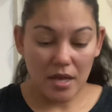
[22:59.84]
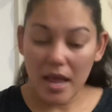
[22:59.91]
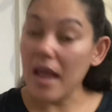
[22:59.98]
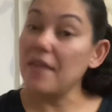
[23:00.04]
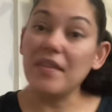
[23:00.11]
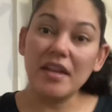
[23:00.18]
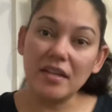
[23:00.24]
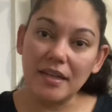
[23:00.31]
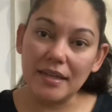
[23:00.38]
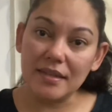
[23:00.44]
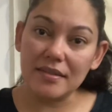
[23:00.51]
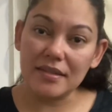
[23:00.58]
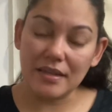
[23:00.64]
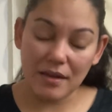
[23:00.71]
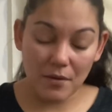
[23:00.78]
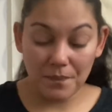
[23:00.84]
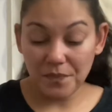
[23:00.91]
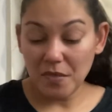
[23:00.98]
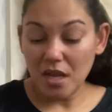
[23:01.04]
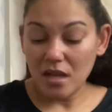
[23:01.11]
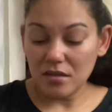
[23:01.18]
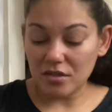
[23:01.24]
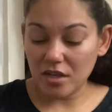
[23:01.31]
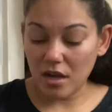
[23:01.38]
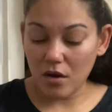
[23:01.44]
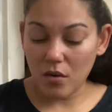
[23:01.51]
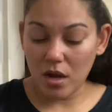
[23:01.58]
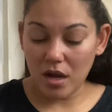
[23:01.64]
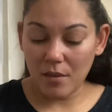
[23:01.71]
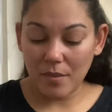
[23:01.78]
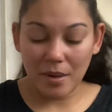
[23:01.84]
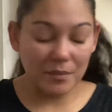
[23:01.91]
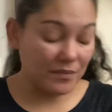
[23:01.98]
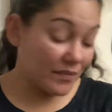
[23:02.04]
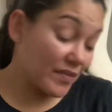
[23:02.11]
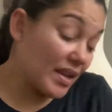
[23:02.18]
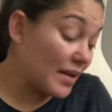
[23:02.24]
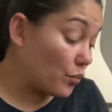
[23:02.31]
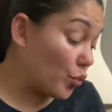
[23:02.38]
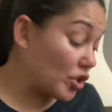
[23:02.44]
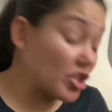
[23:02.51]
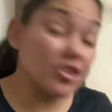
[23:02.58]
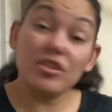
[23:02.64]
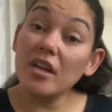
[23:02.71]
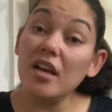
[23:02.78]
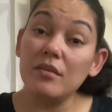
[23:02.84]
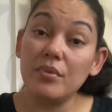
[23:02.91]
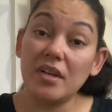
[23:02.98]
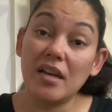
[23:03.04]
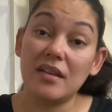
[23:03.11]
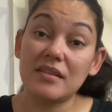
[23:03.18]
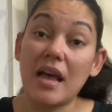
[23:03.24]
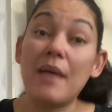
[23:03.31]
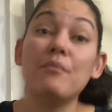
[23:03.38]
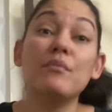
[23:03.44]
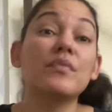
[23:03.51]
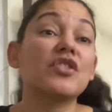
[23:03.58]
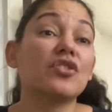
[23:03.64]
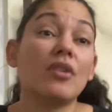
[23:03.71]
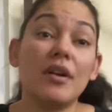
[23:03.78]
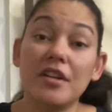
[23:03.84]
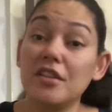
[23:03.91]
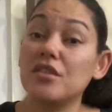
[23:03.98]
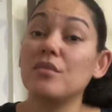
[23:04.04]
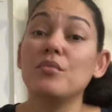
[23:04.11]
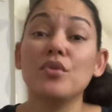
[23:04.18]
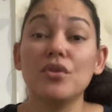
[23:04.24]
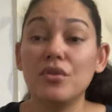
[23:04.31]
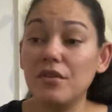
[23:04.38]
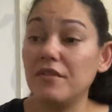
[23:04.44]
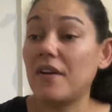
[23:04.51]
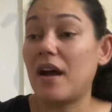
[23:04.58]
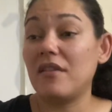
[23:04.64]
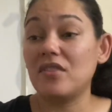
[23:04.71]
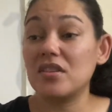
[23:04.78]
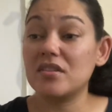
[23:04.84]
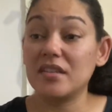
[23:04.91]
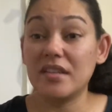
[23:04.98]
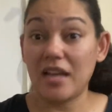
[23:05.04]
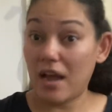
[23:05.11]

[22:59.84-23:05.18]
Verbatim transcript: and they didn't sell. So, um, um which is good because I'm starting to move. Obviously,